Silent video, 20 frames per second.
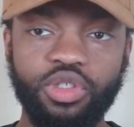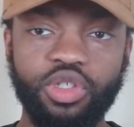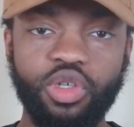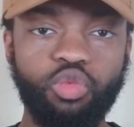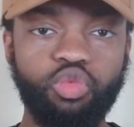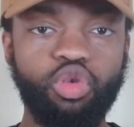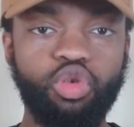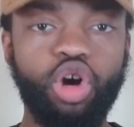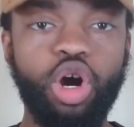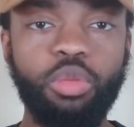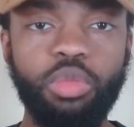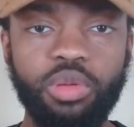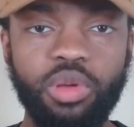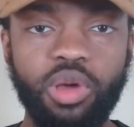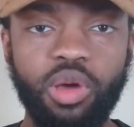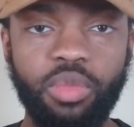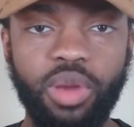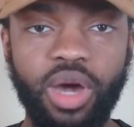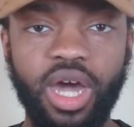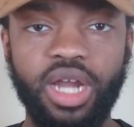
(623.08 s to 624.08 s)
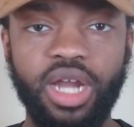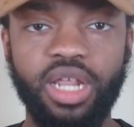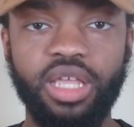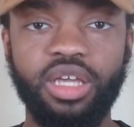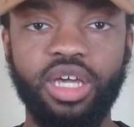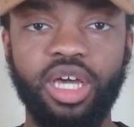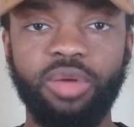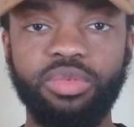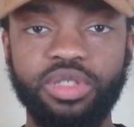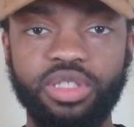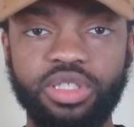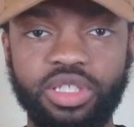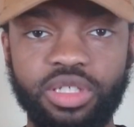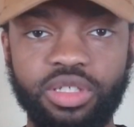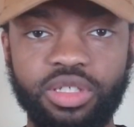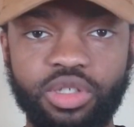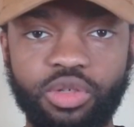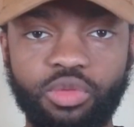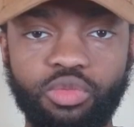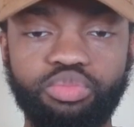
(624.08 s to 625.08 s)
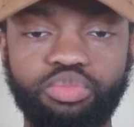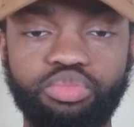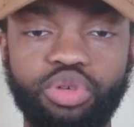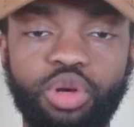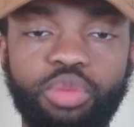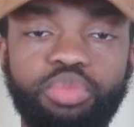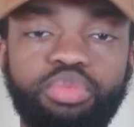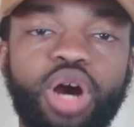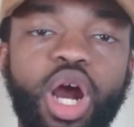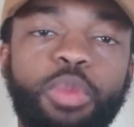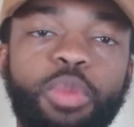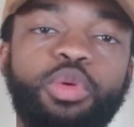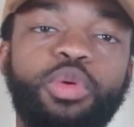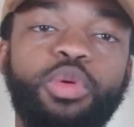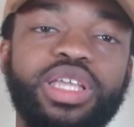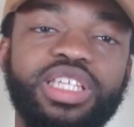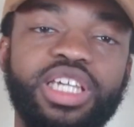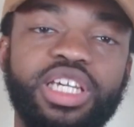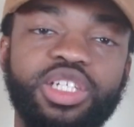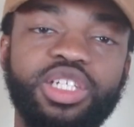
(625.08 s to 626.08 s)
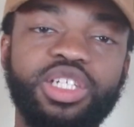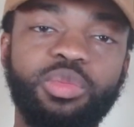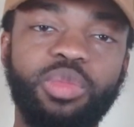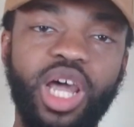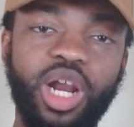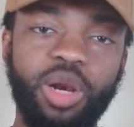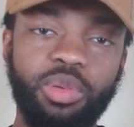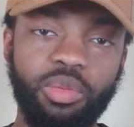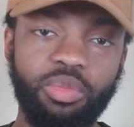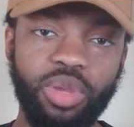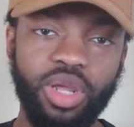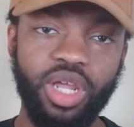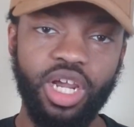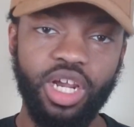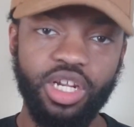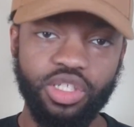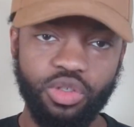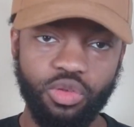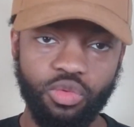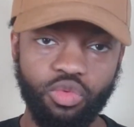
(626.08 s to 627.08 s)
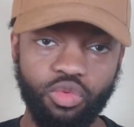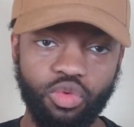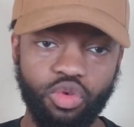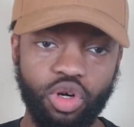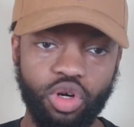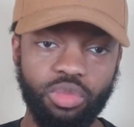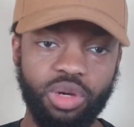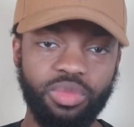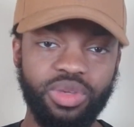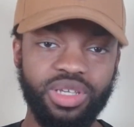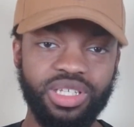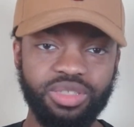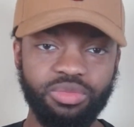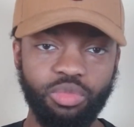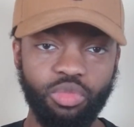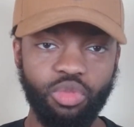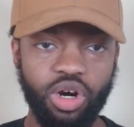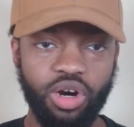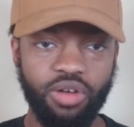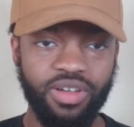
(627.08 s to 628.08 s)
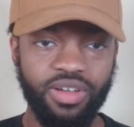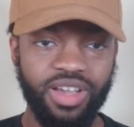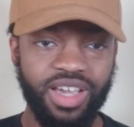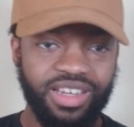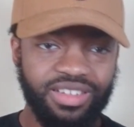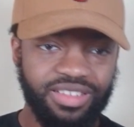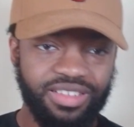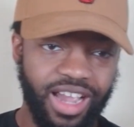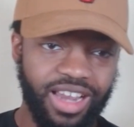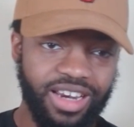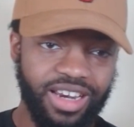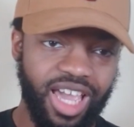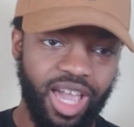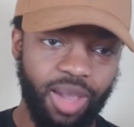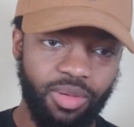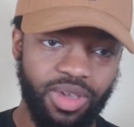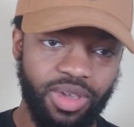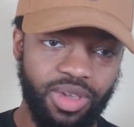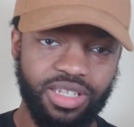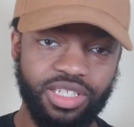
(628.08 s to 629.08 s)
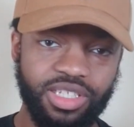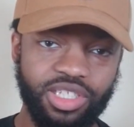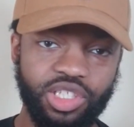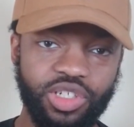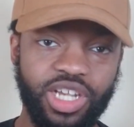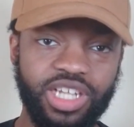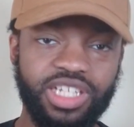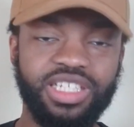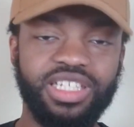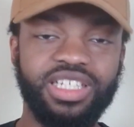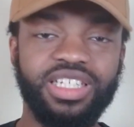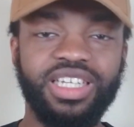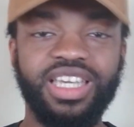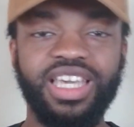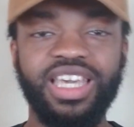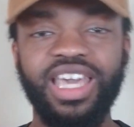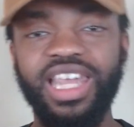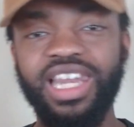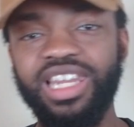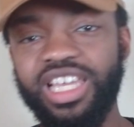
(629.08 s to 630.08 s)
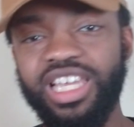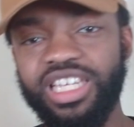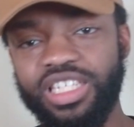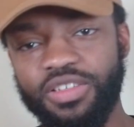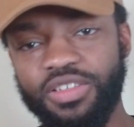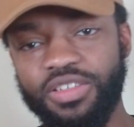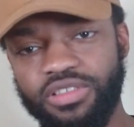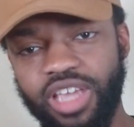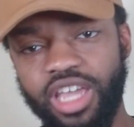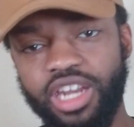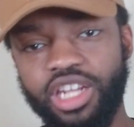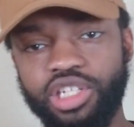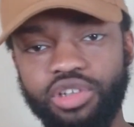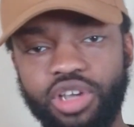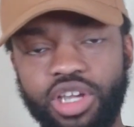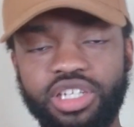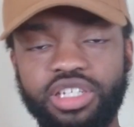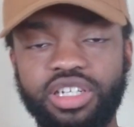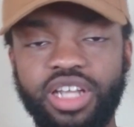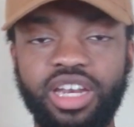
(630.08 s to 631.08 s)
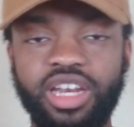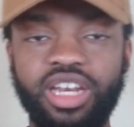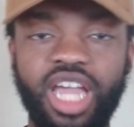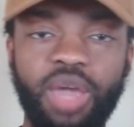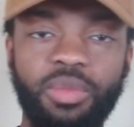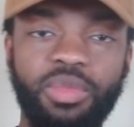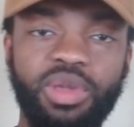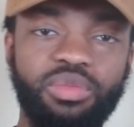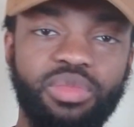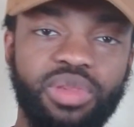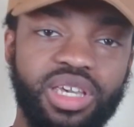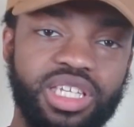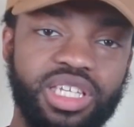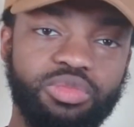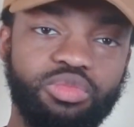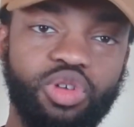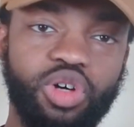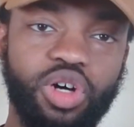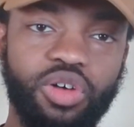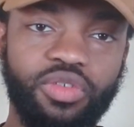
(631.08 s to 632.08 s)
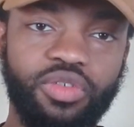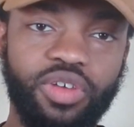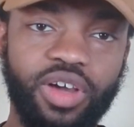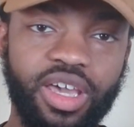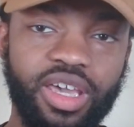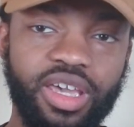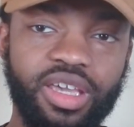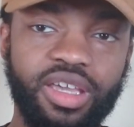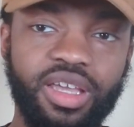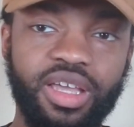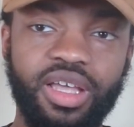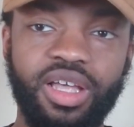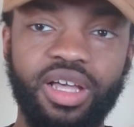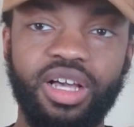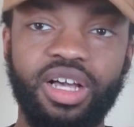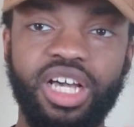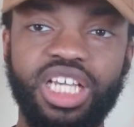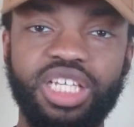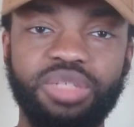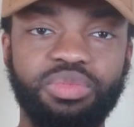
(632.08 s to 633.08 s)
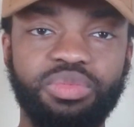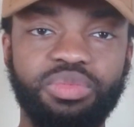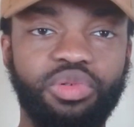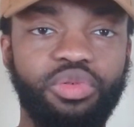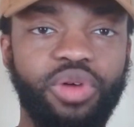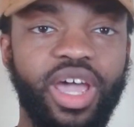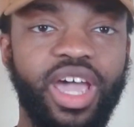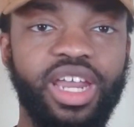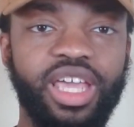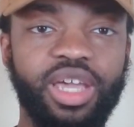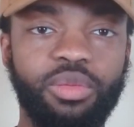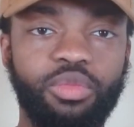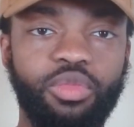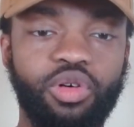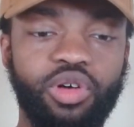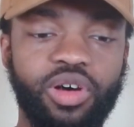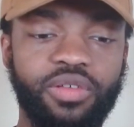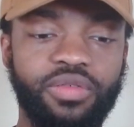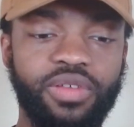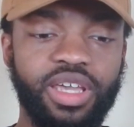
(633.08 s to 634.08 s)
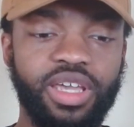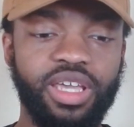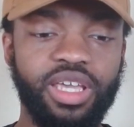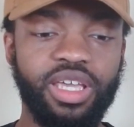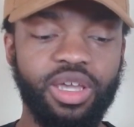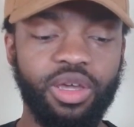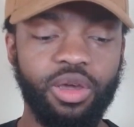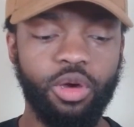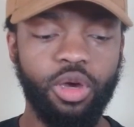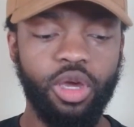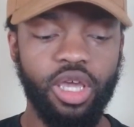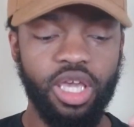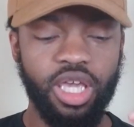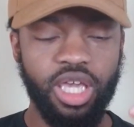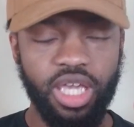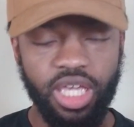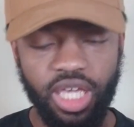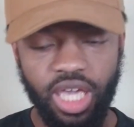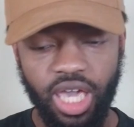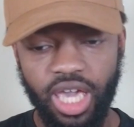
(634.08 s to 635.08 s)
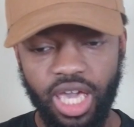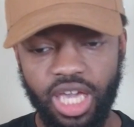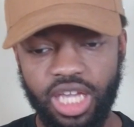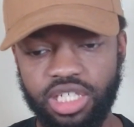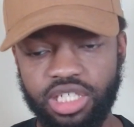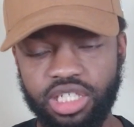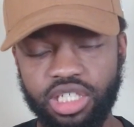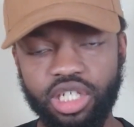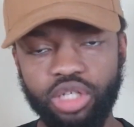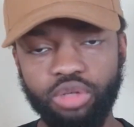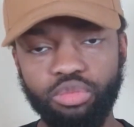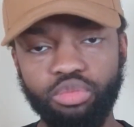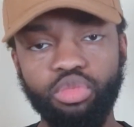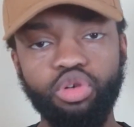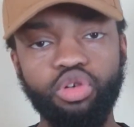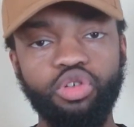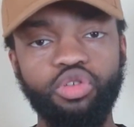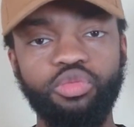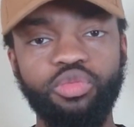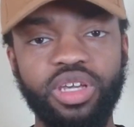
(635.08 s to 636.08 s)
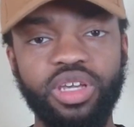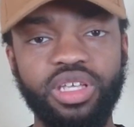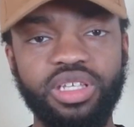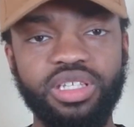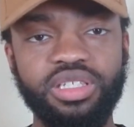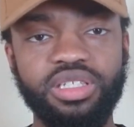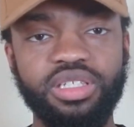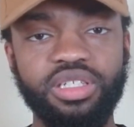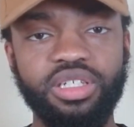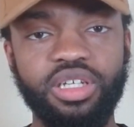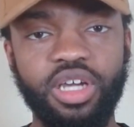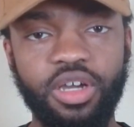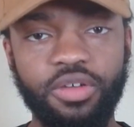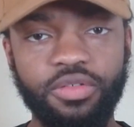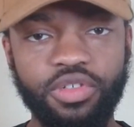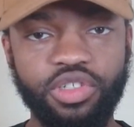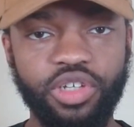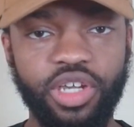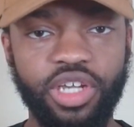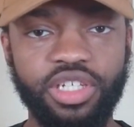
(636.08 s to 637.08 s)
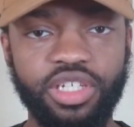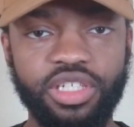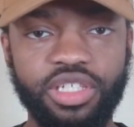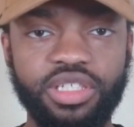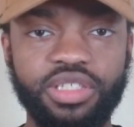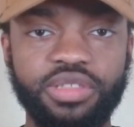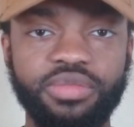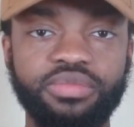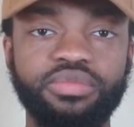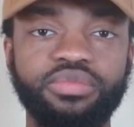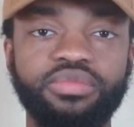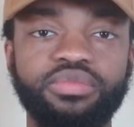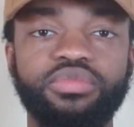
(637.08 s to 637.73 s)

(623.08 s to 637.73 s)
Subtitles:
to warm your body up, to the proper way to get your body prepared to warm up is more of dynamic stretching and less of static stretching. Dynamic means more of a sporadic, more of a engaging movement of stretches.